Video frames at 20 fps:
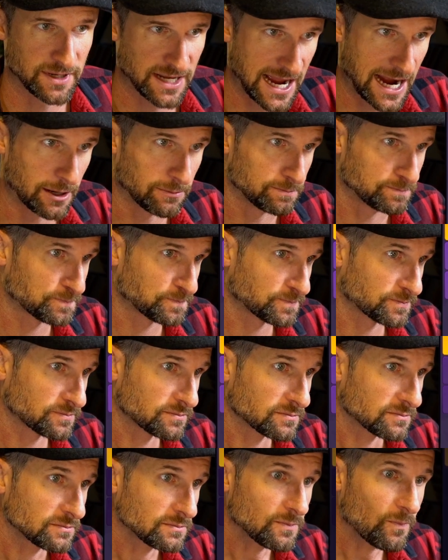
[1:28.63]
Now,
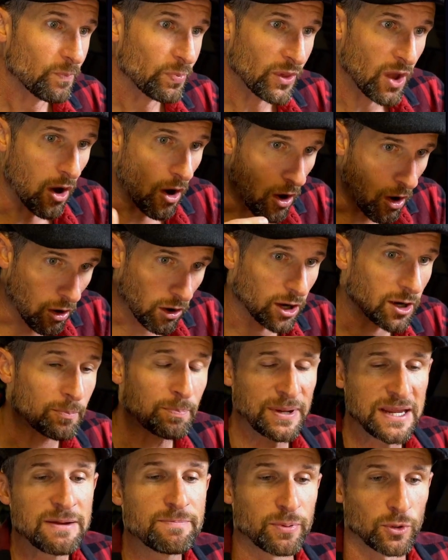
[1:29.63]
are
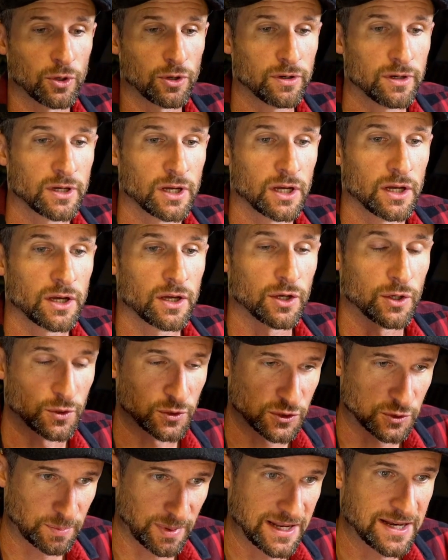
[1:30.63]
people who
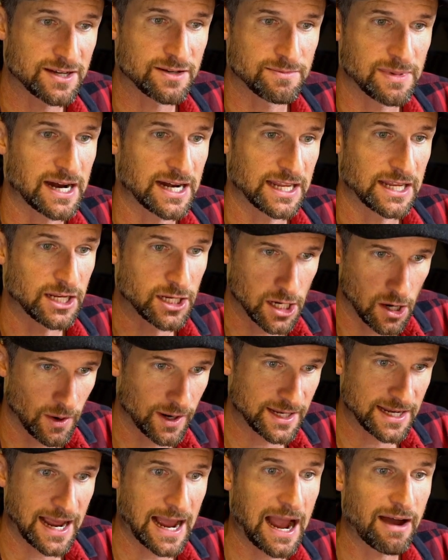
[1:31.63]
spend money
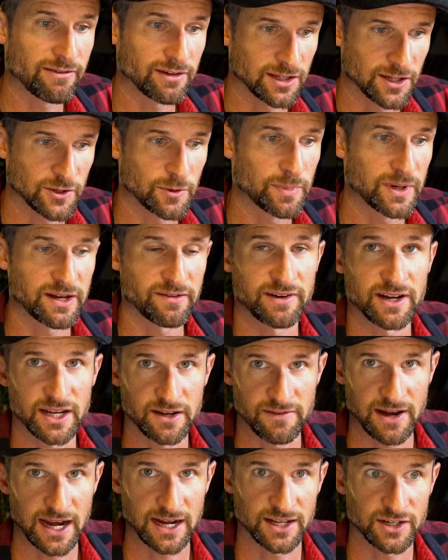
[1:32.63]
going to have a little bit of an
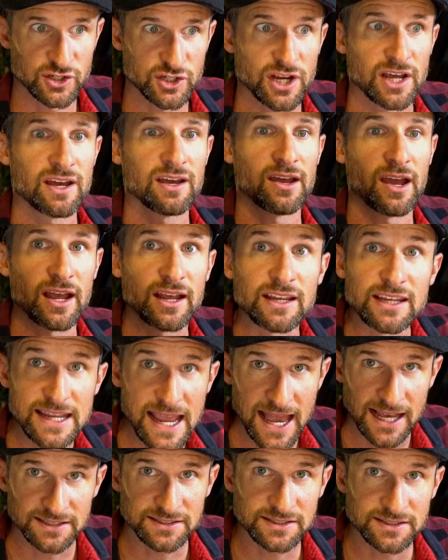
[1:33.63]
advantage?
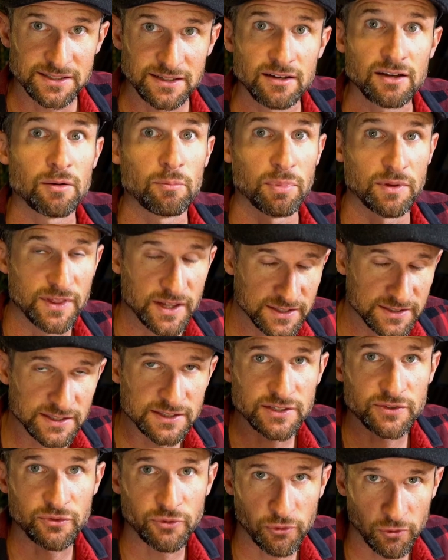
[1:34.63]
Yes, but this
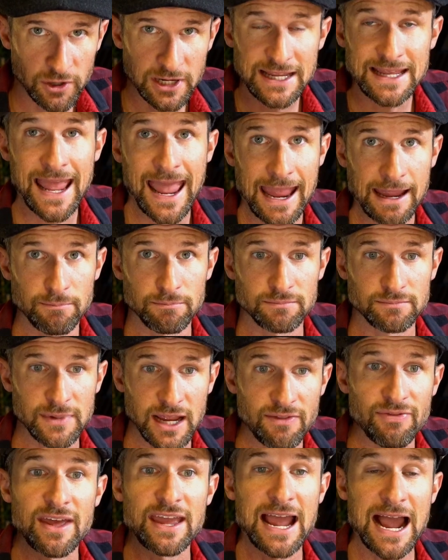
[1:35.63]
is a free game,
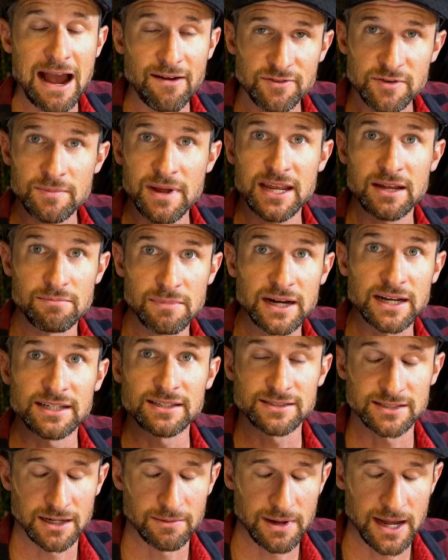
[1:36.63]
and they have to make money
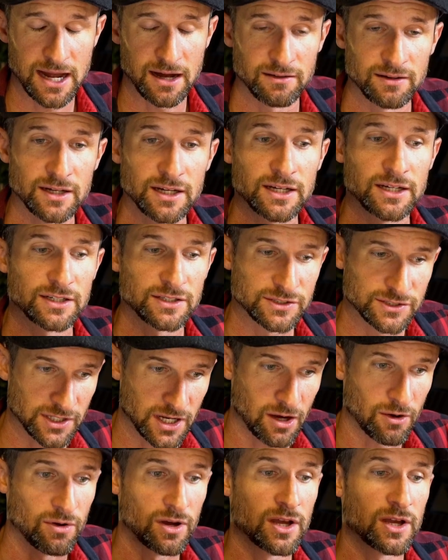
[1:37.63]
somehow.
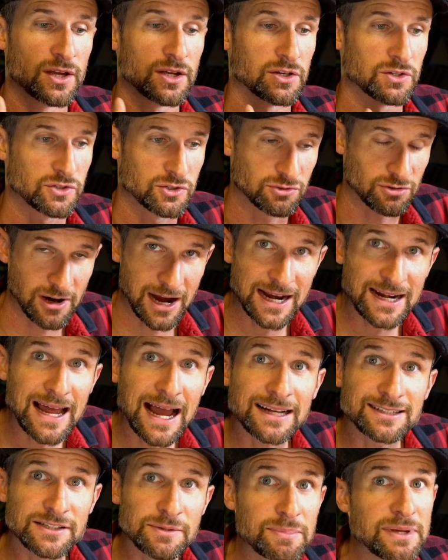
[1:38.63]
So try
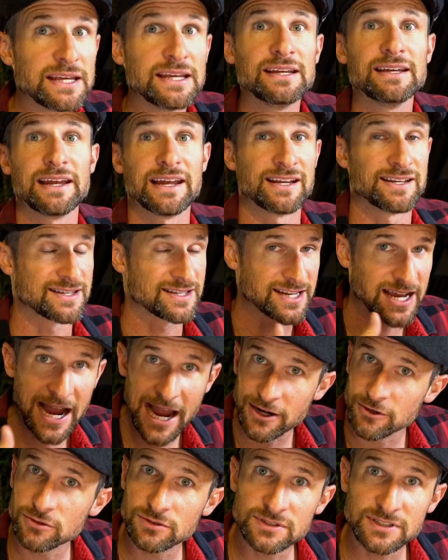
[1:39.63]
not to be
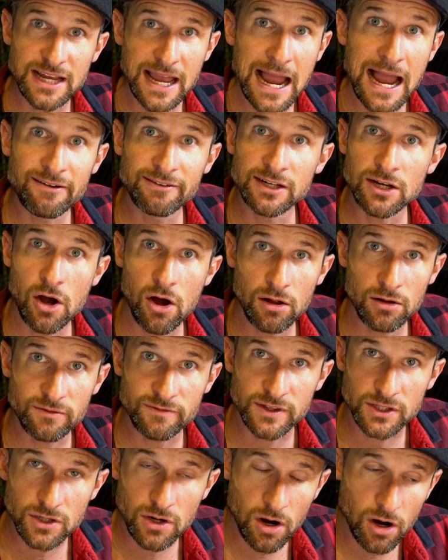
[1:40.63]
entitled to having all of
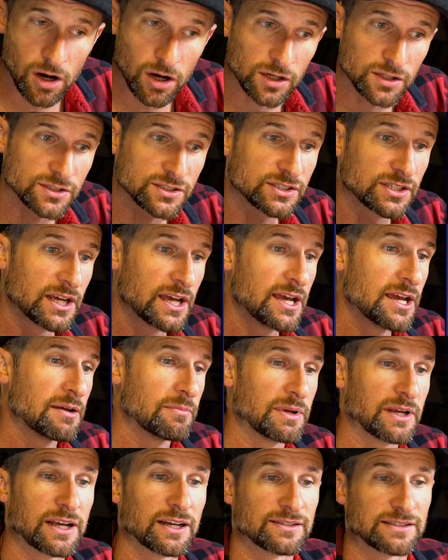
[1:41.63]
the cards,
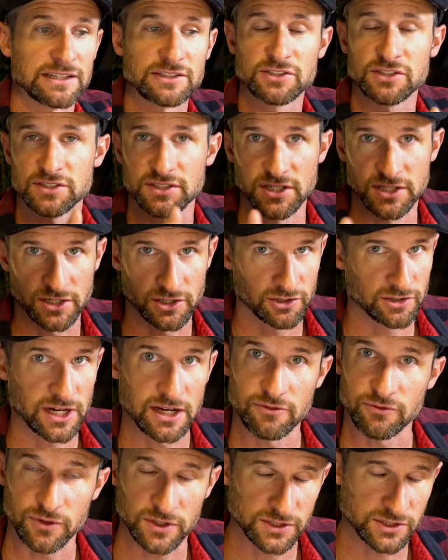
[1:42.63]
because that's just going to
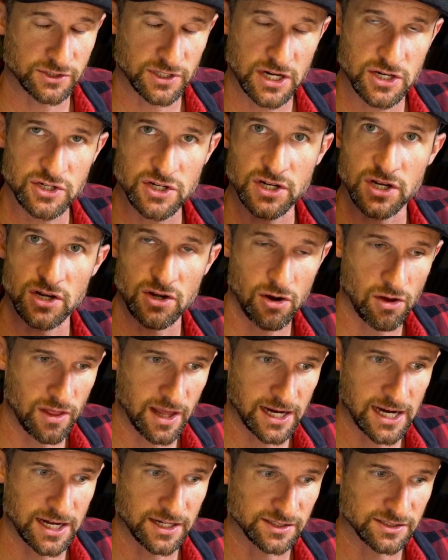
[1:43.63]
create frustration and all
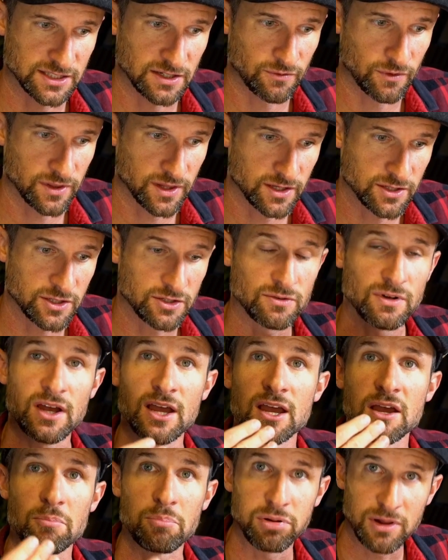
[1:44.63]
that kind of stuff within you.
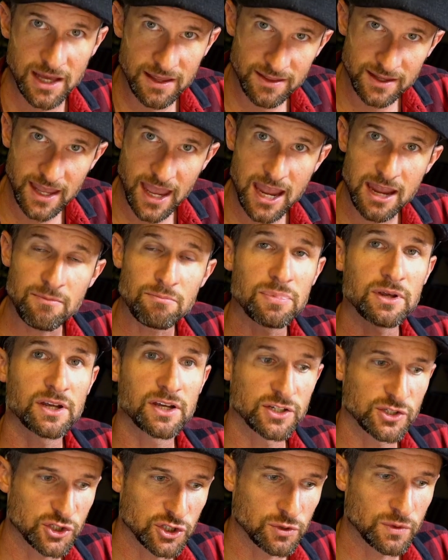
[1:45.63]
Play the game
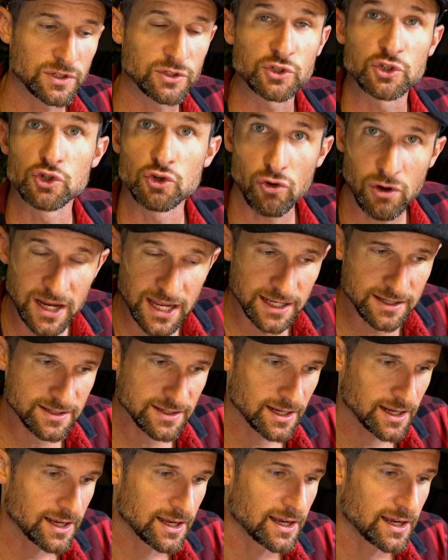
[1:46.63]
because you enjoy it.